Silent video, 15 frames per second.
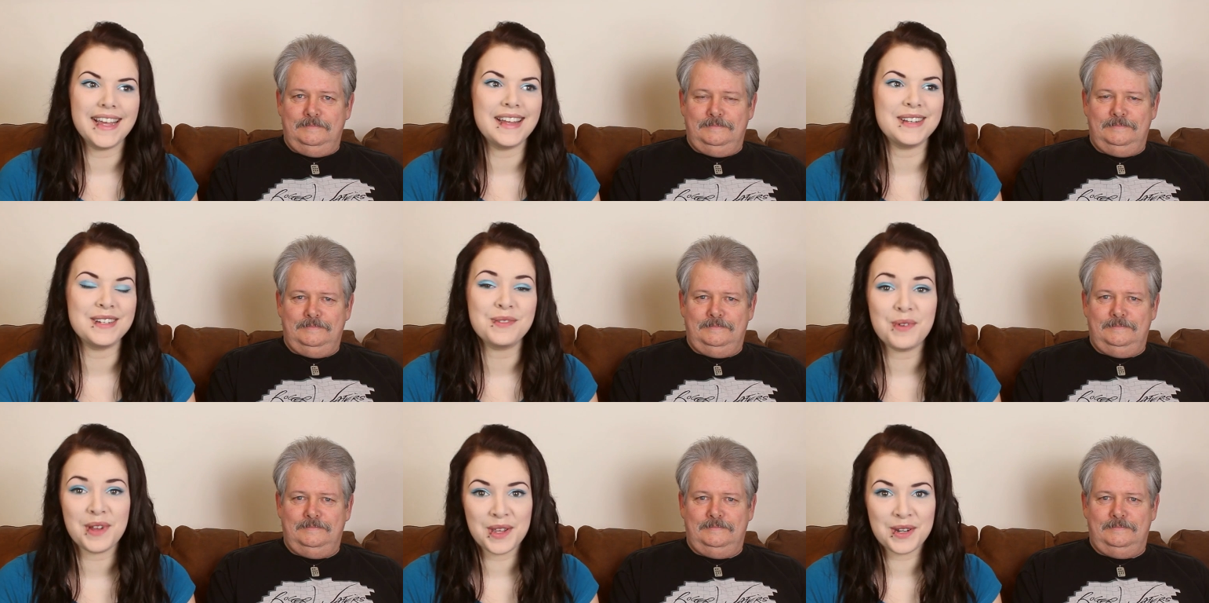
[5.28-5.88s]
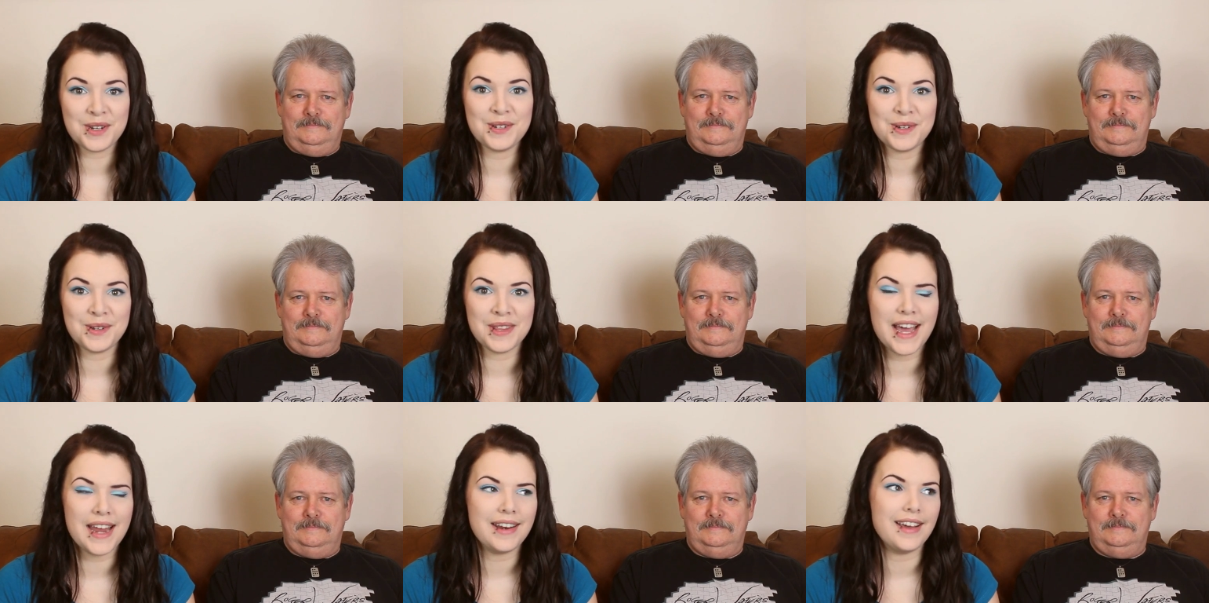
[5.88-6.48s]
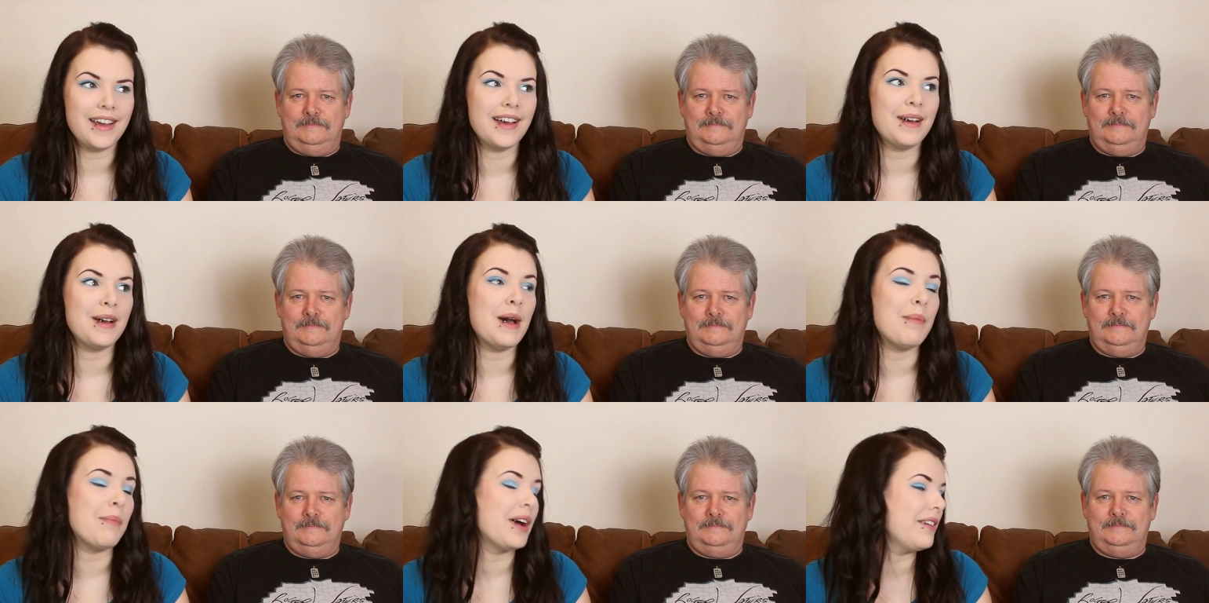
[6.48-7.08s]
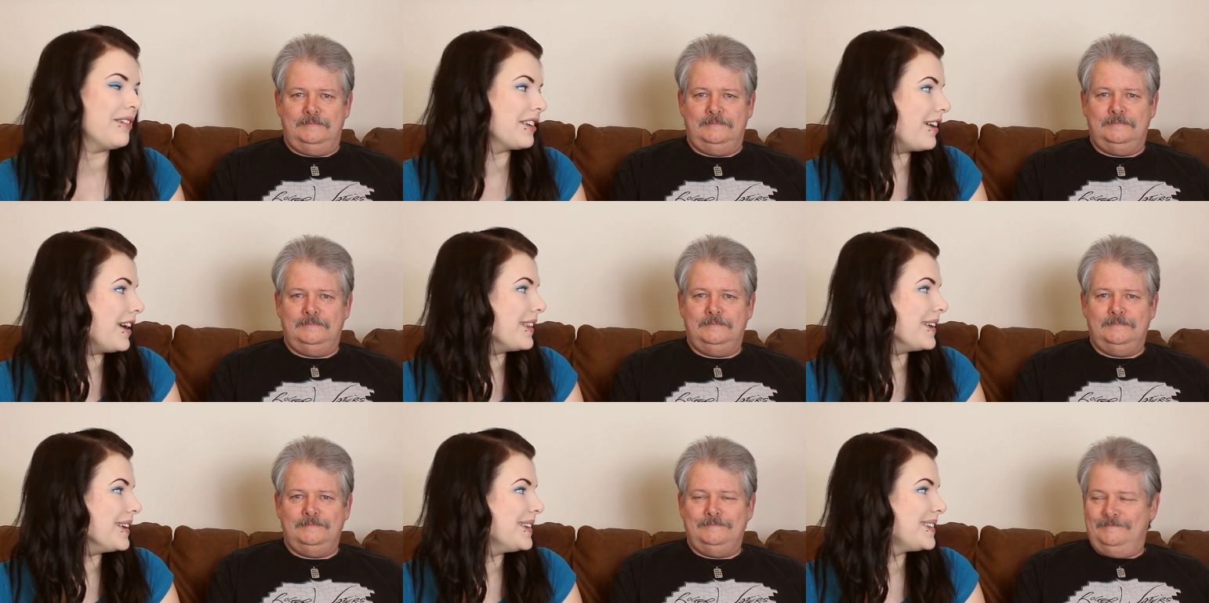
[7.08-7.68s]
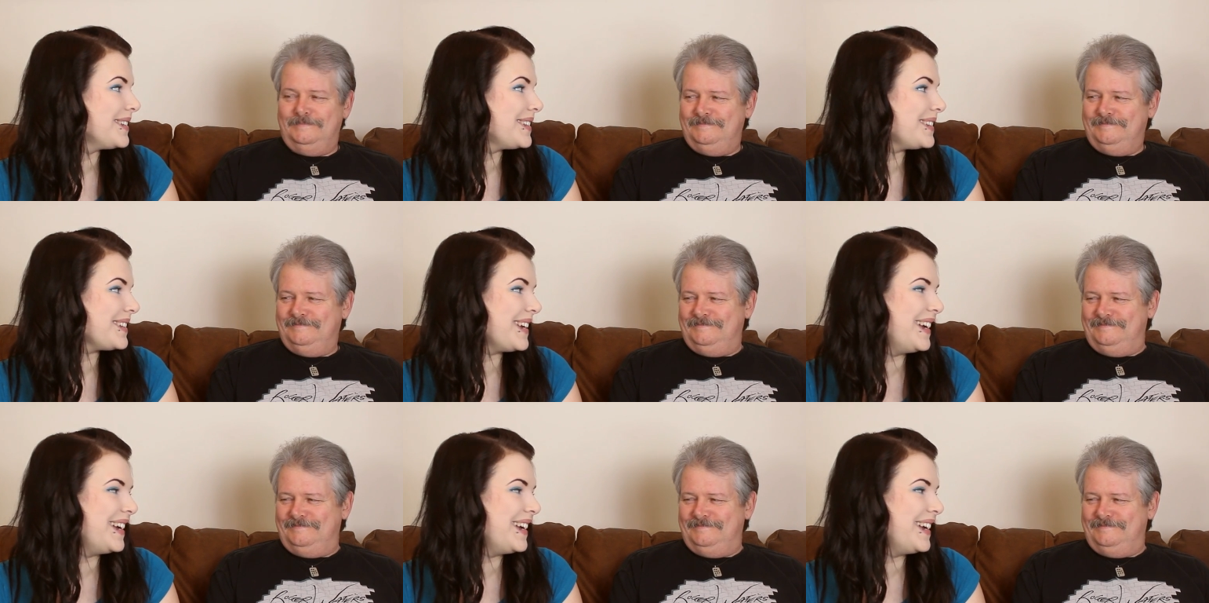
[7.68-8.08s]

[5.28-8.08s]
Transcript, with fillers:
Speaker 1: and we're gonna do that. I might regret this.